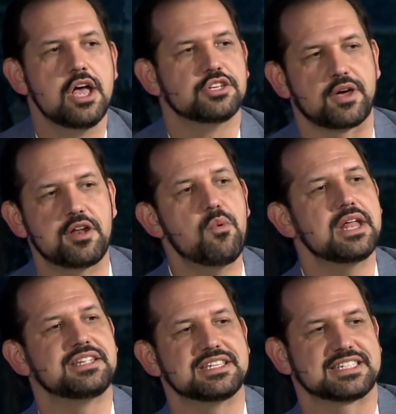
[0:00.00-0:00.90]
So I don't want
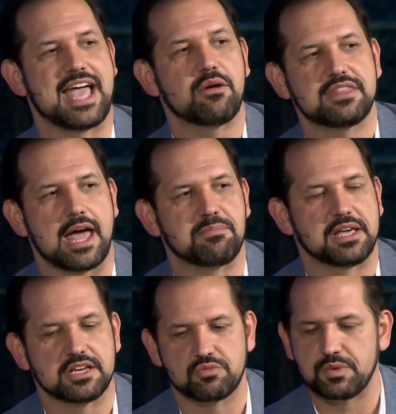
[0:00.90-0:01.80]
to discount that,
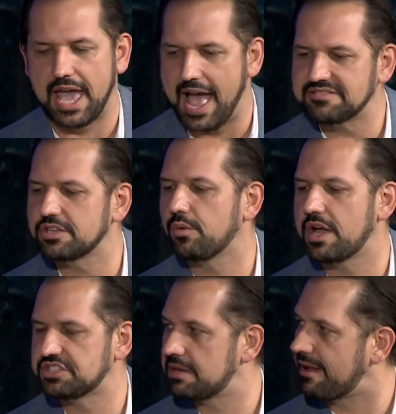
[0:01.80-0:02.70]
because when we ask the
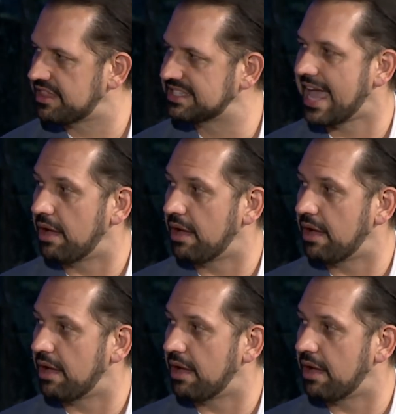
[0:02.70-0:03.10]
question about things